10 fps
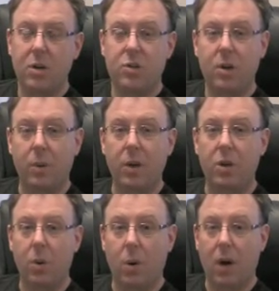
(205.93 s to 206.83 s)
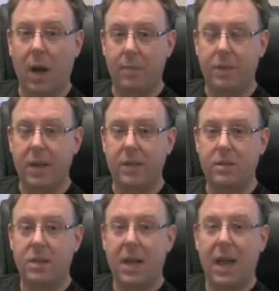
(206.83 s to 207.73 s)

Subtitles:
showing your updates